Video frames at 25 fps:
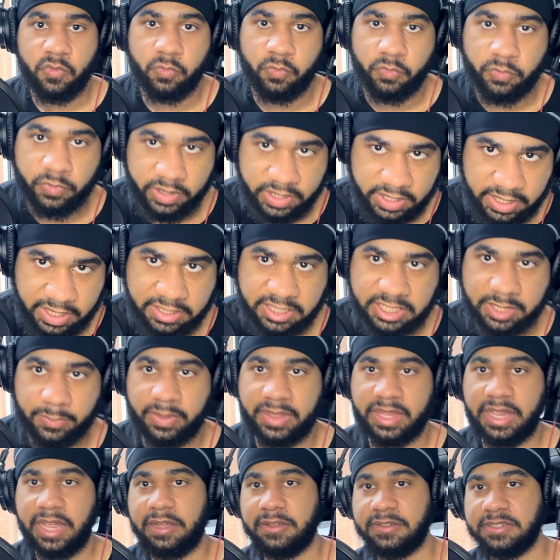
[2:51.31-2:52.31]
We need
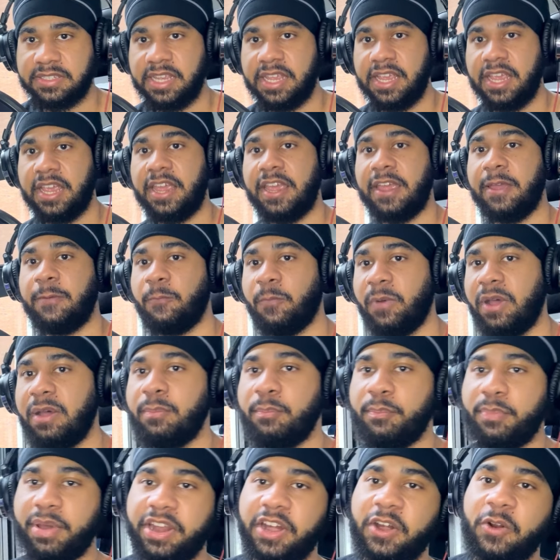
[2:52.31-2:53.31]
something else. And
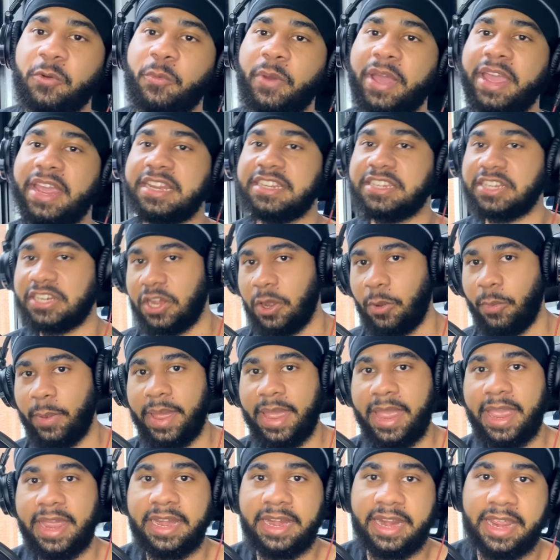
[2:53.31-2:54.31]
what better way to go
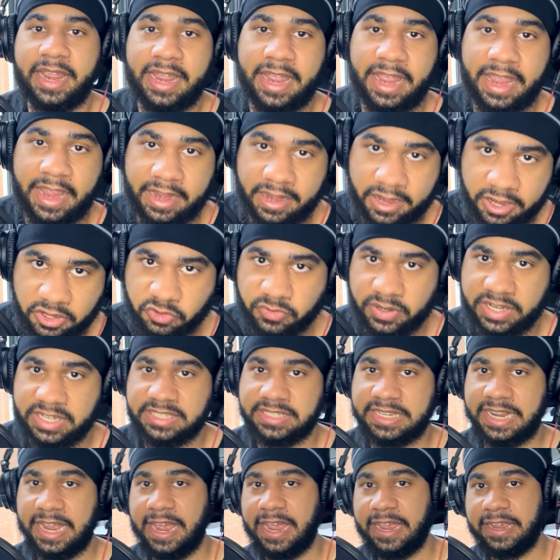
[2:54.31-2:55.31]
ahead and address
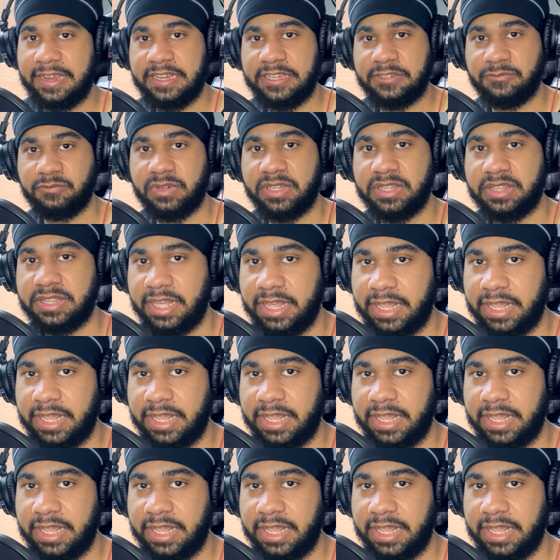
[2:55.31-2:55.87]
that is with